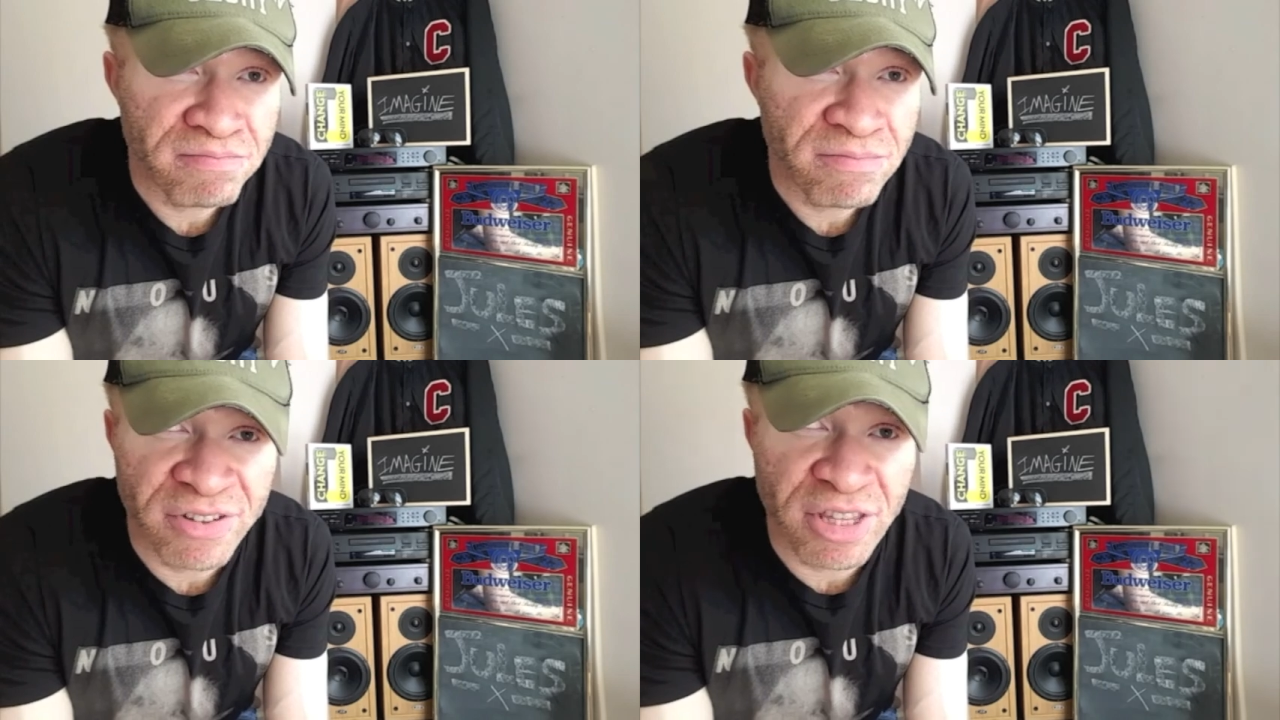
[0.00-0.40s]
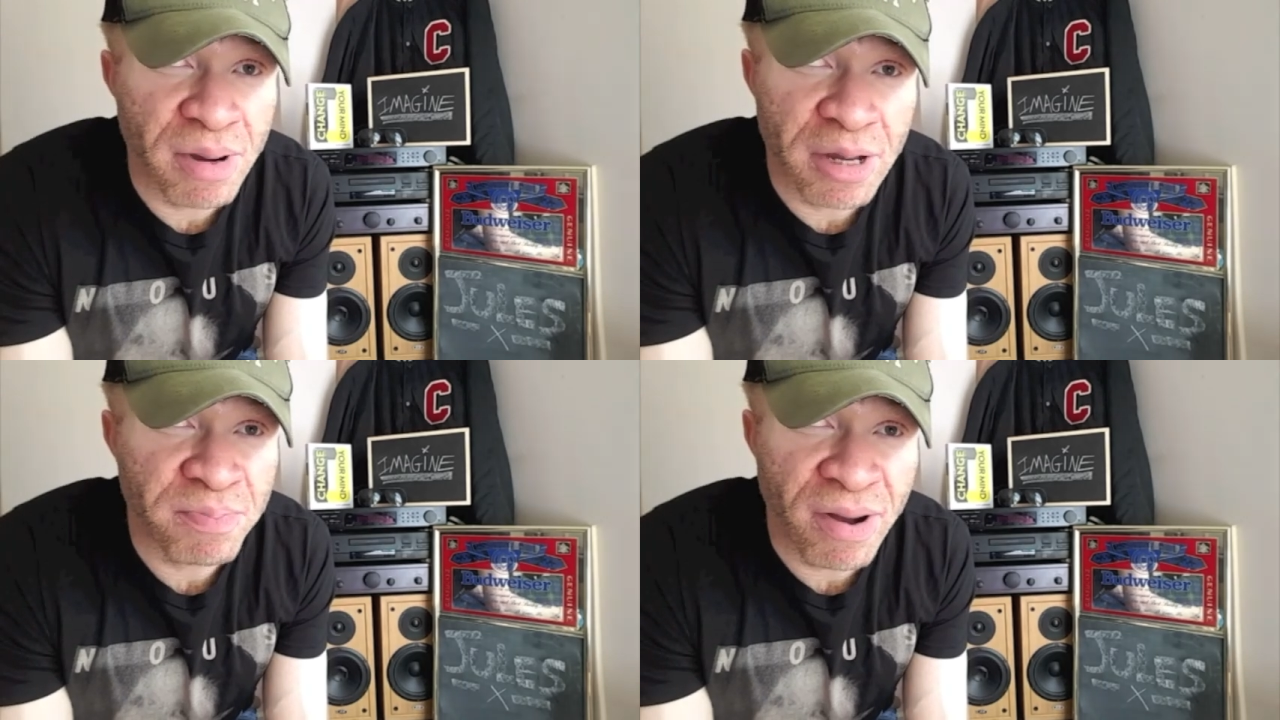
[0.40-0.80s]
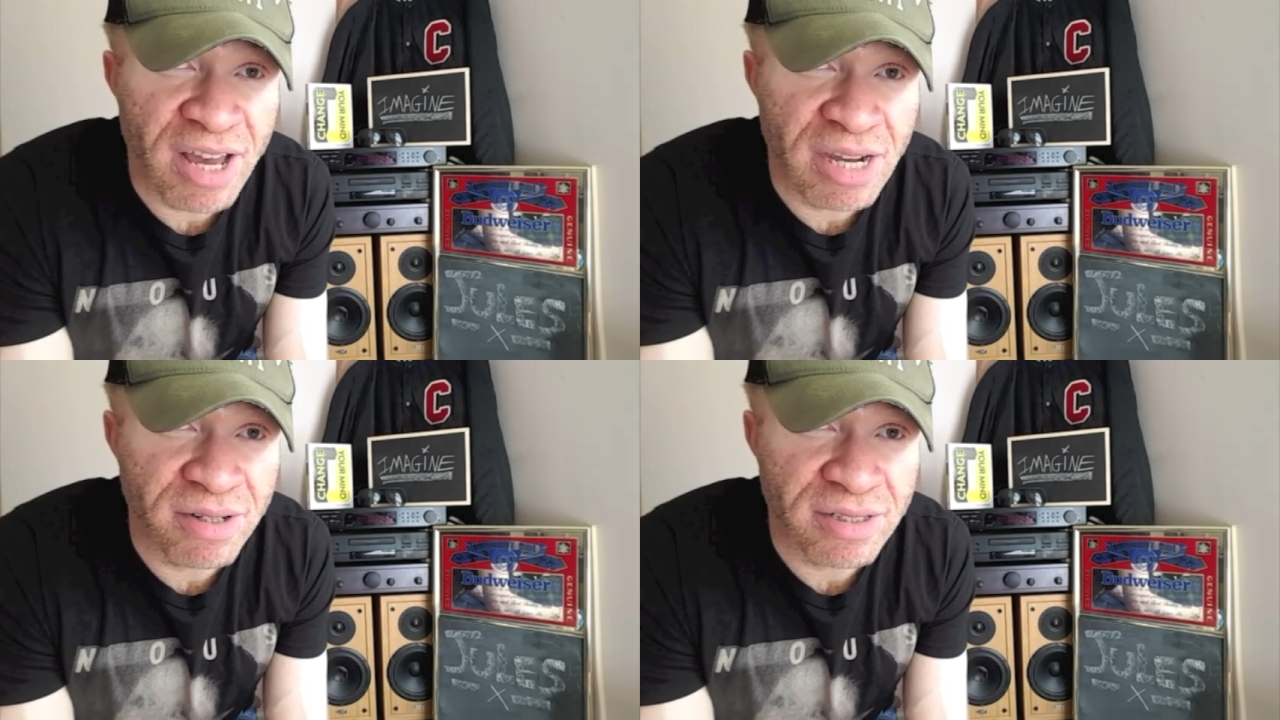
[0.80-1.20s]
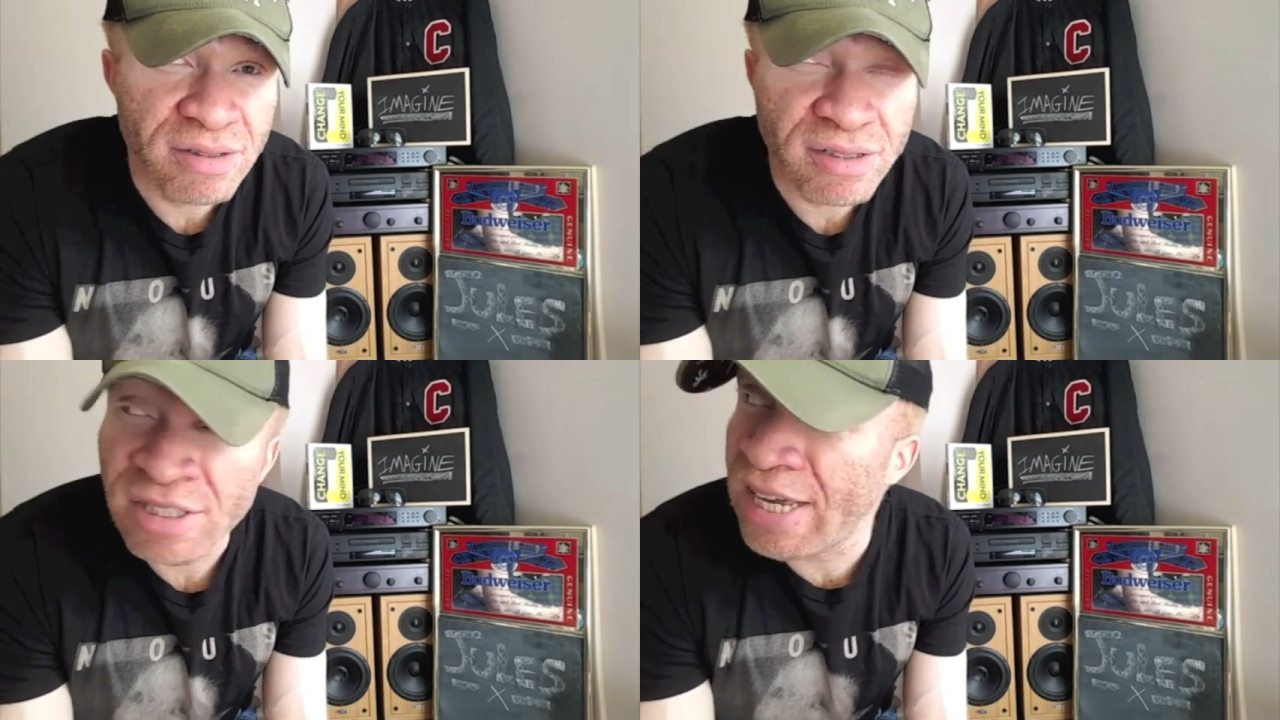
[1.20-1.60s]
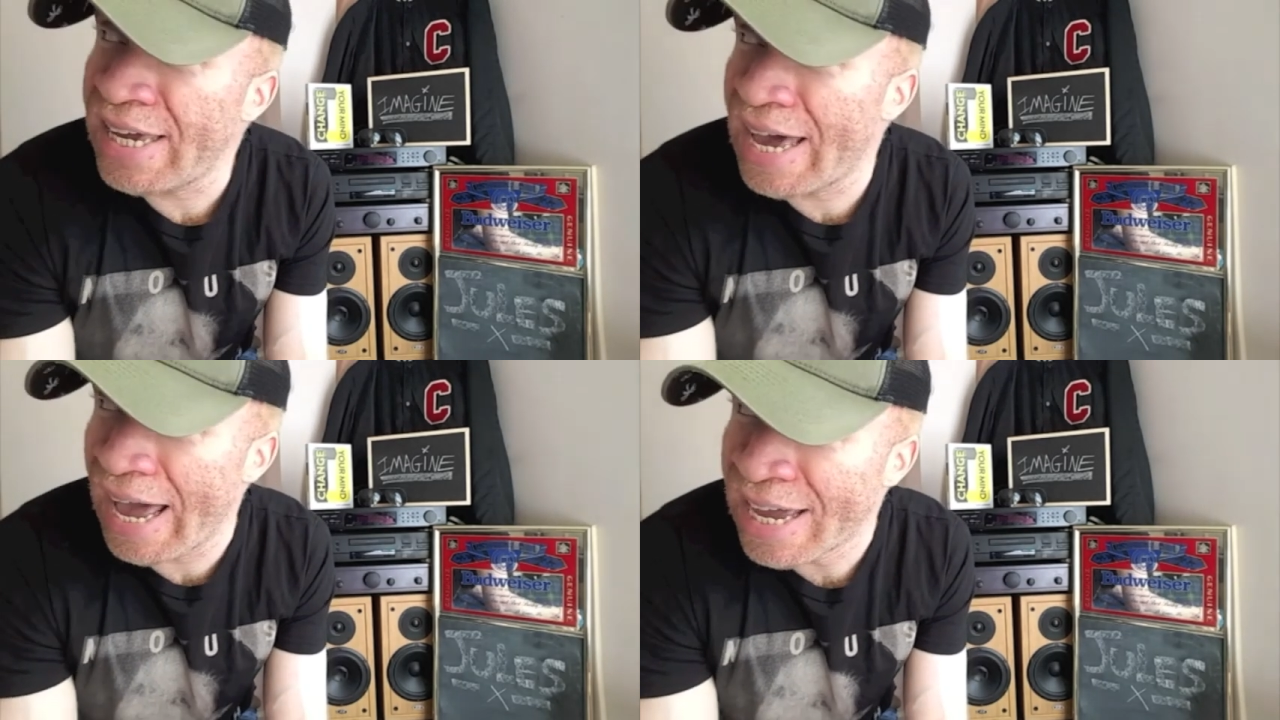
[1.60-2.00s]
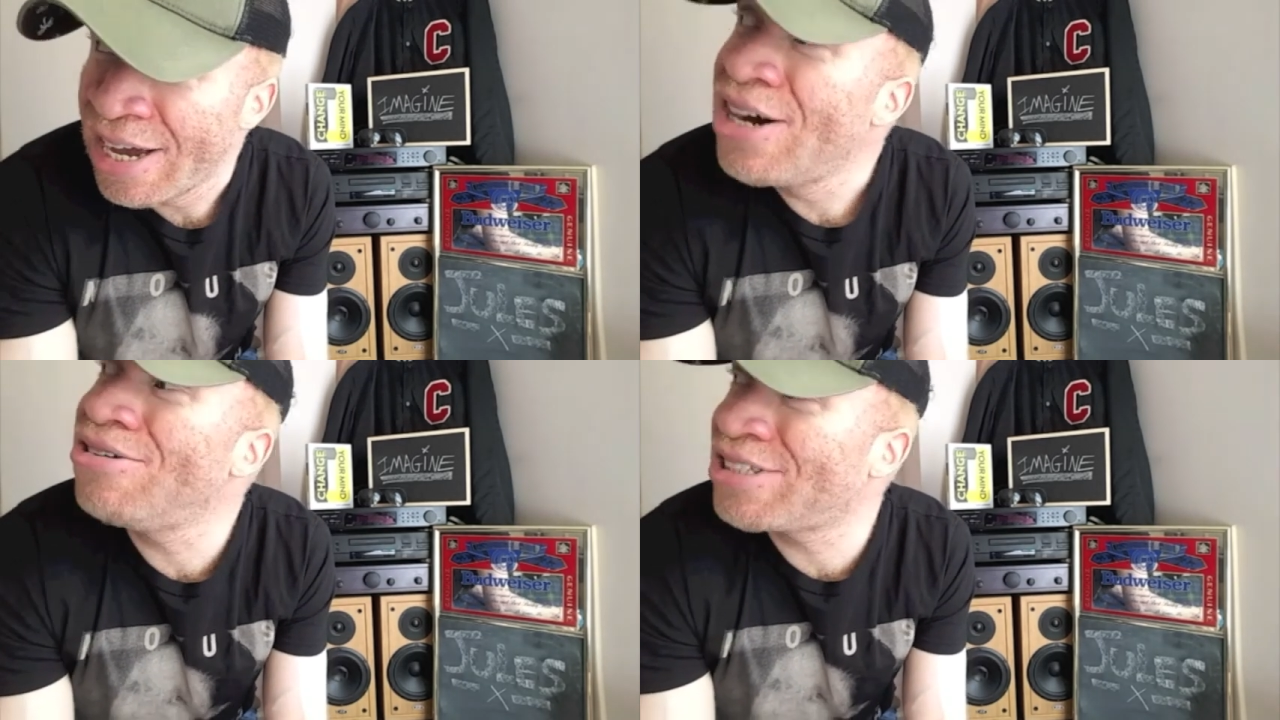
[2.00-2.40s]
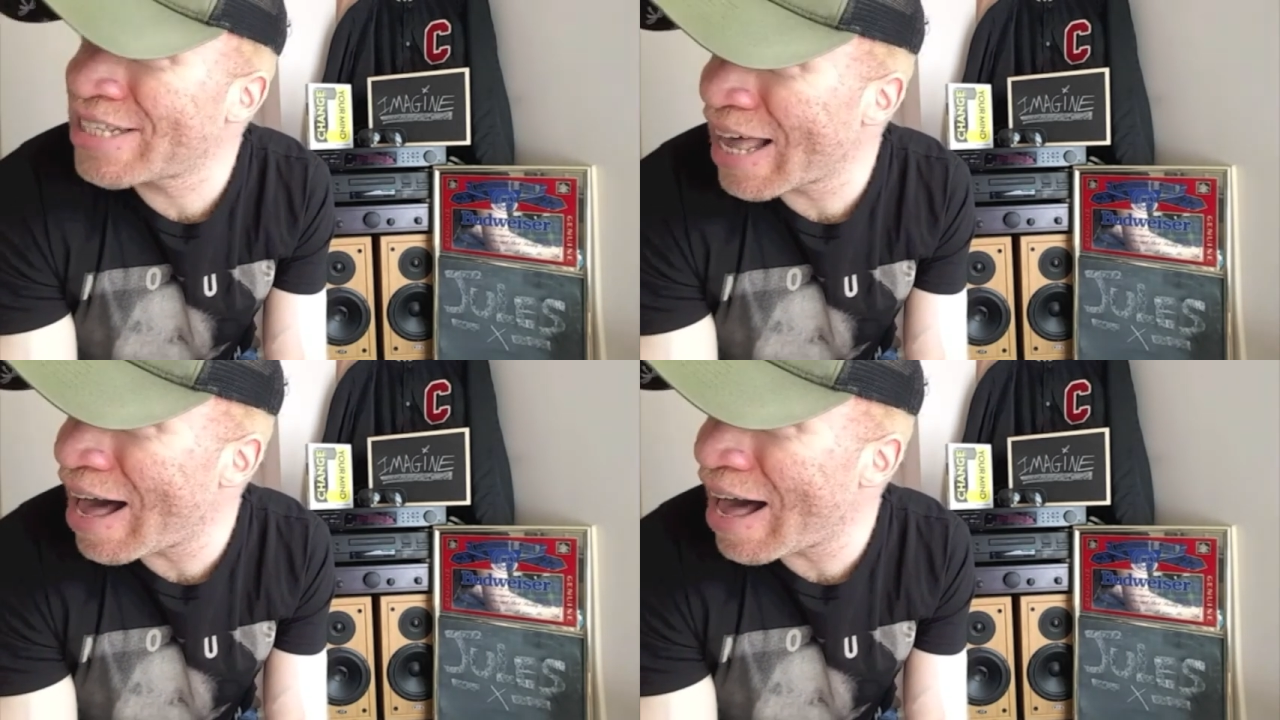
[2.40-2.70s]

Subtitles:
For the most part, it was, CK, whose is that